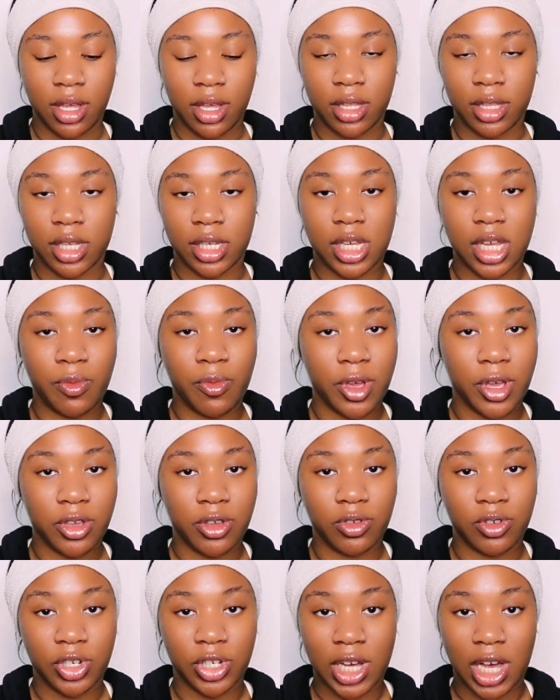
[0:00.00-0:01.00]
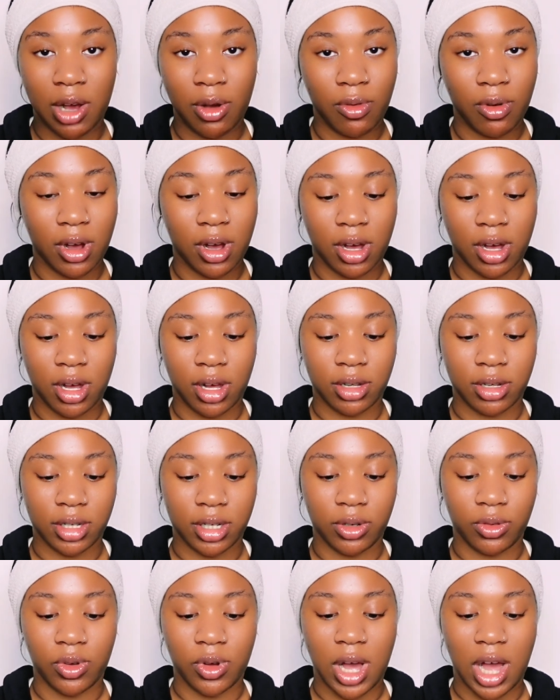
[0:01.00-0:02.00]
The same way you shower
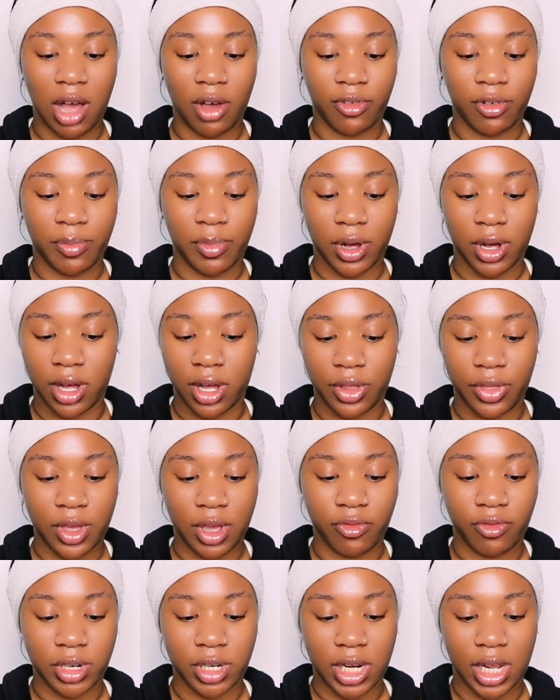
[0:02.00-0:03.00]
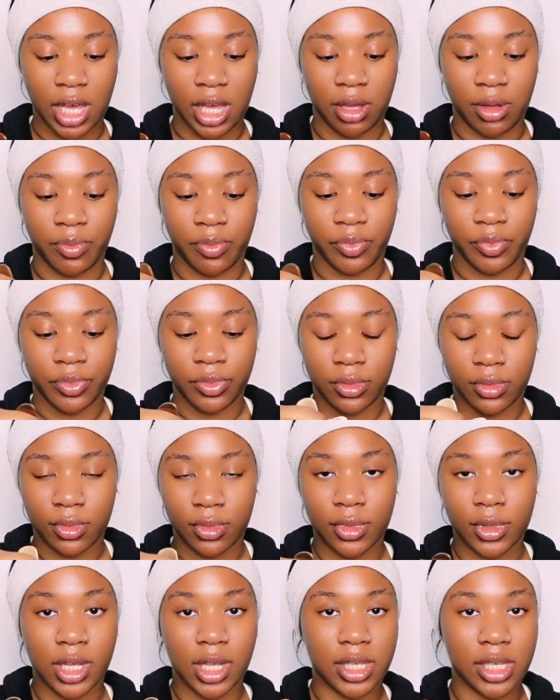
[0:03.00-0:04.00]
or have a bath every day,
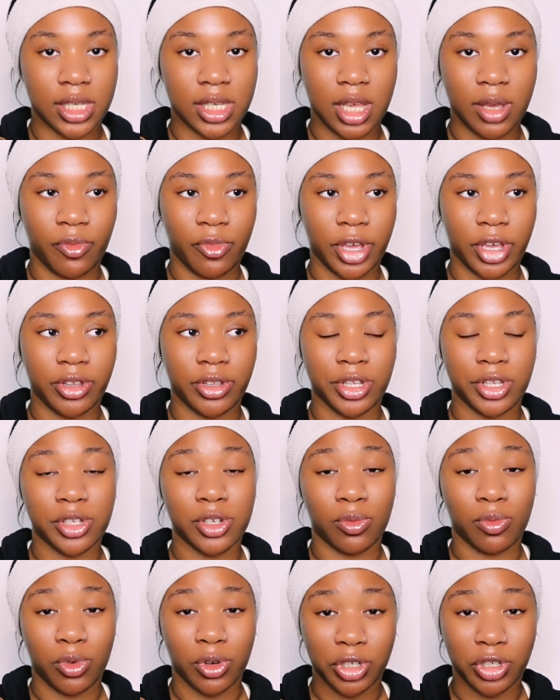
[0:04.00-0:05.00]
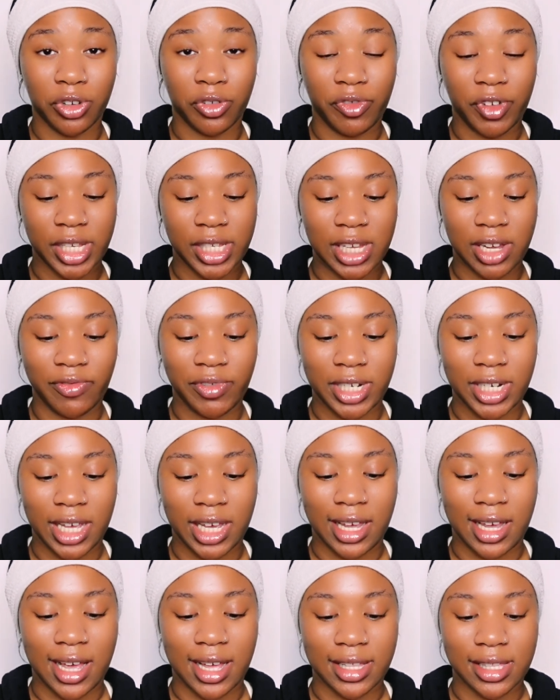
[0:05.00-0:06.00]
it's the same way you need to wash your face every day
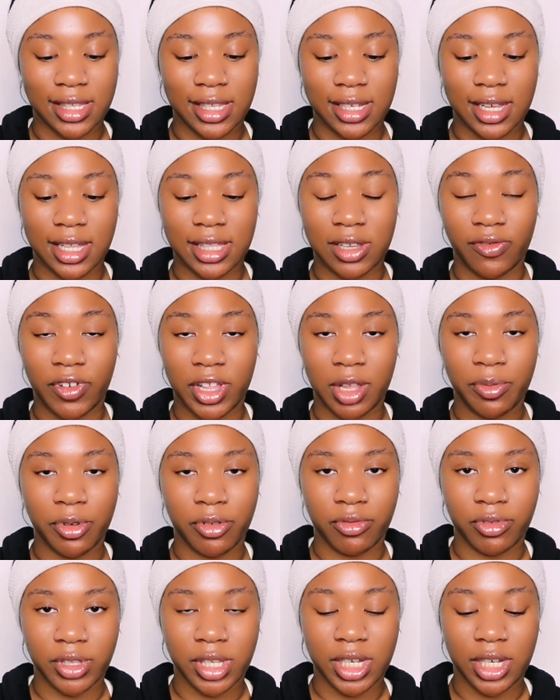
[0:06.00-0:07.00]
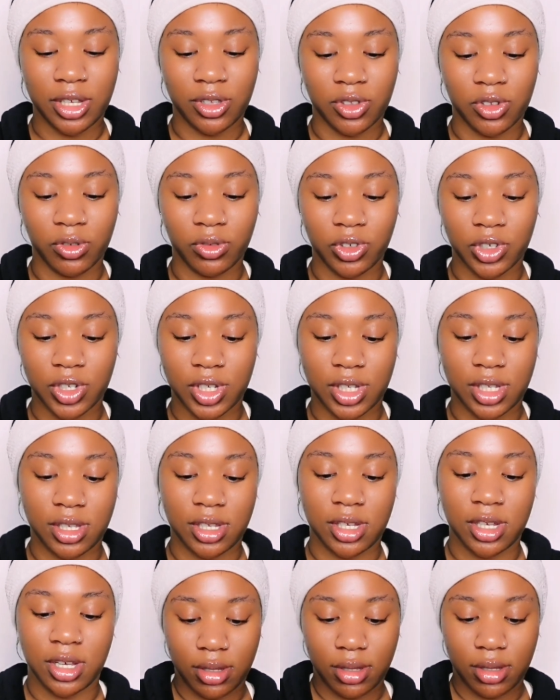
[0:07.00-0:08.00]
and develop a routine. Don't
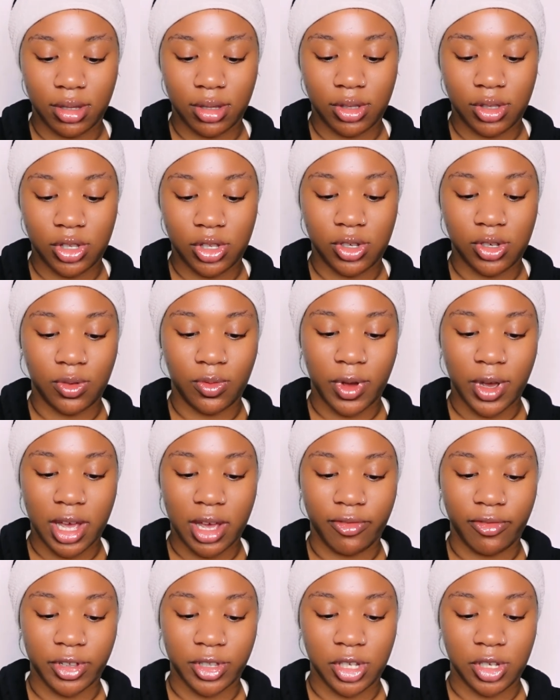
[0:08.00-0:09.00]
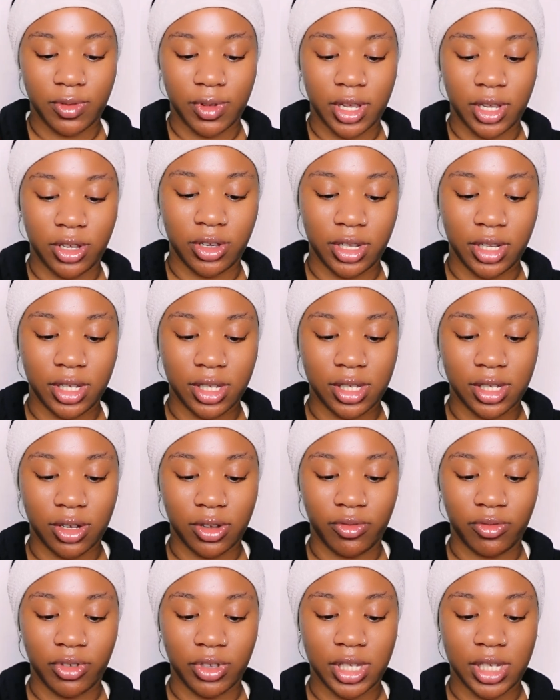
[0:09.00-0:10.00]
just do whatever to it. need a
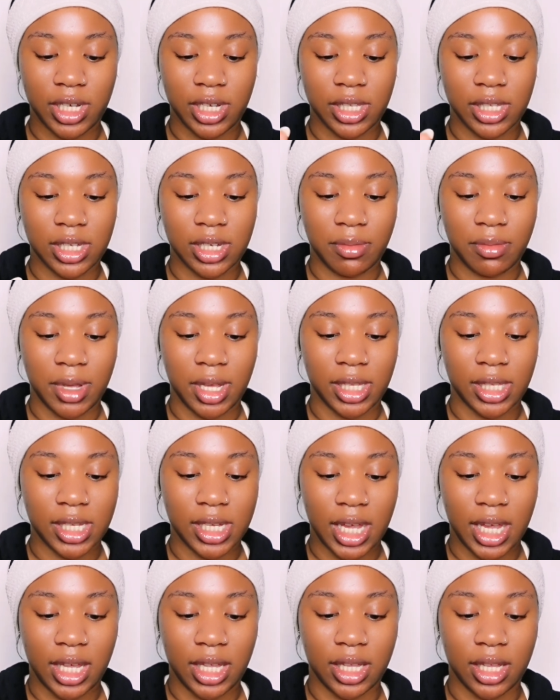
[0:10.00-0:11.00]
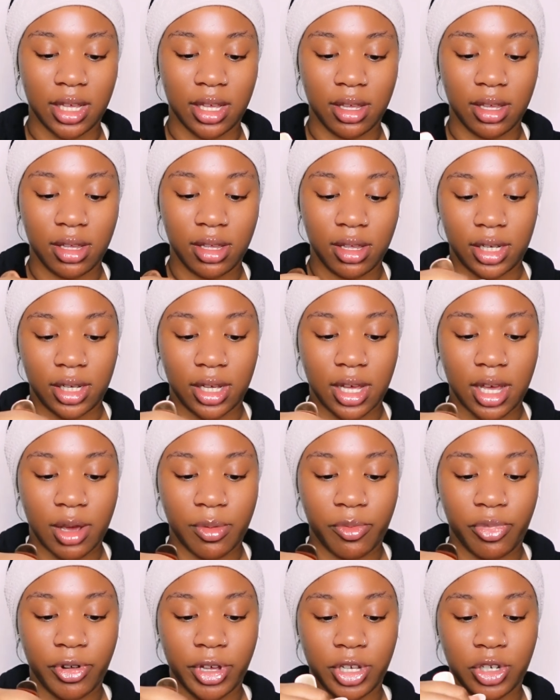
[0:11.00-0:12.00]
routine to maintain it. I'm
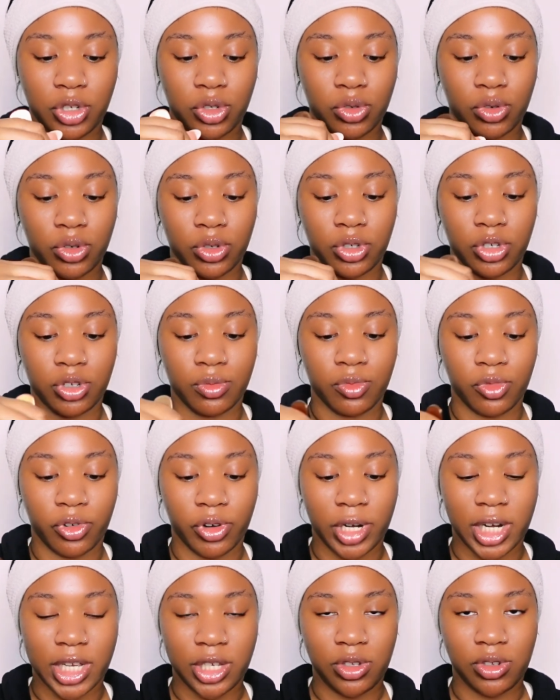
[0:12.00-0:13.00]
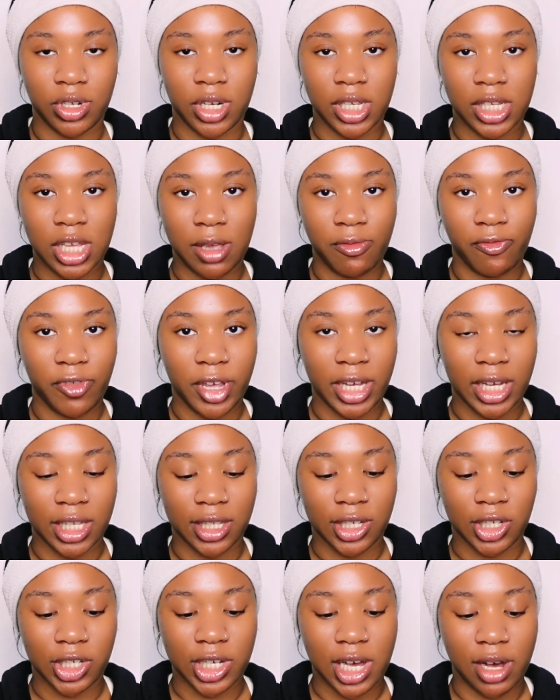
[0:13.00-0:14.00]
pretty sure you more or less do the same thing in
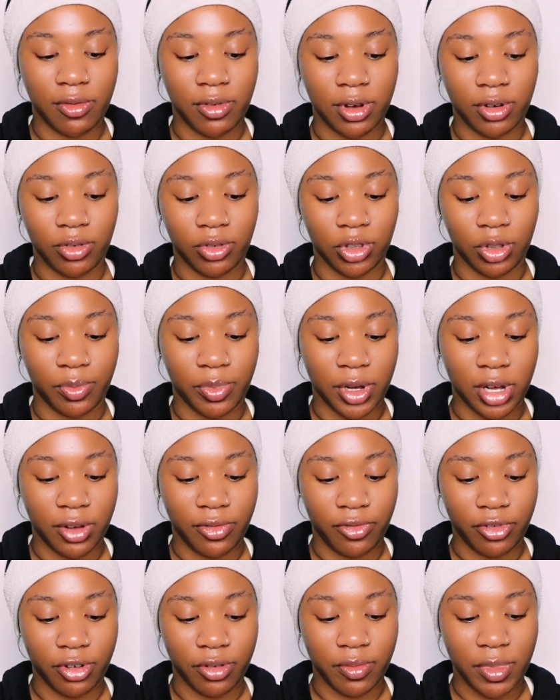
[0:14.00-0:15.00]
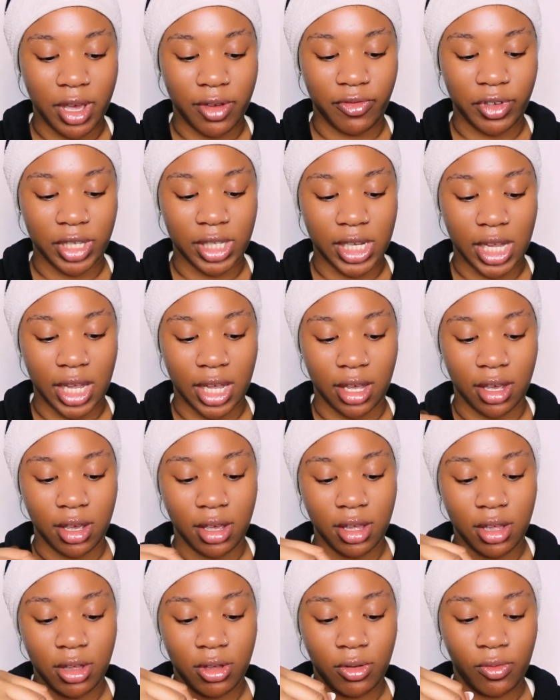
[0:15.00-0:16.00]
the shower or the bathroom every day
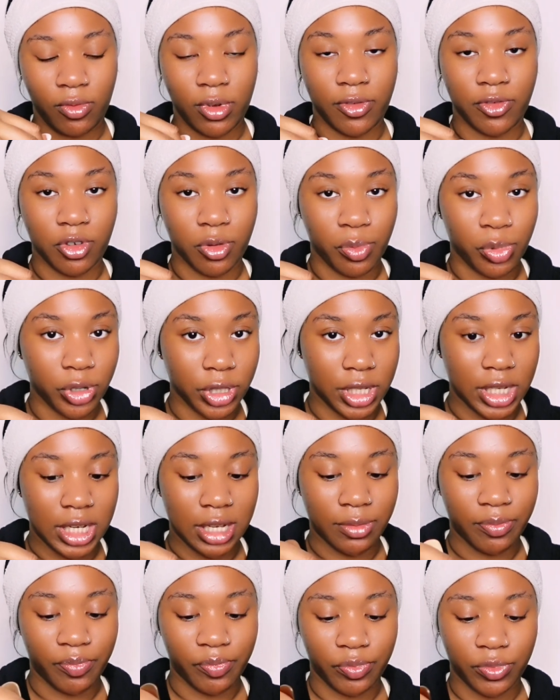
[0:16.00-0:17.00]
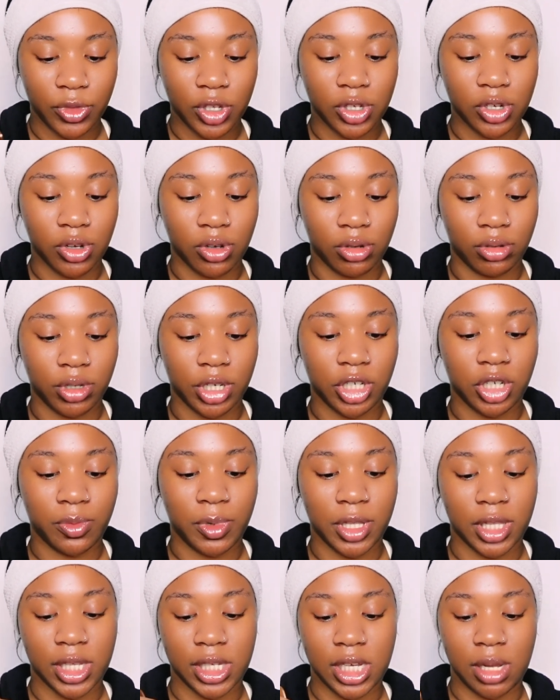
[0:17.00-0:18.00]
with your body, so it should be
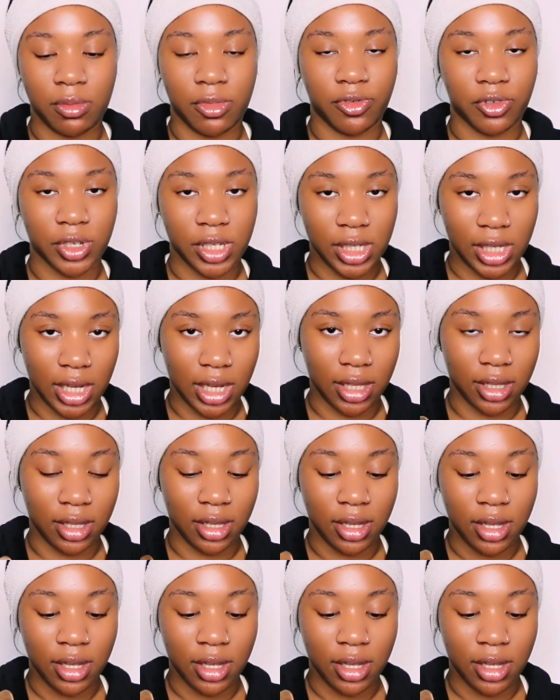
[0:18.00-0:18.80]
the same with your skin.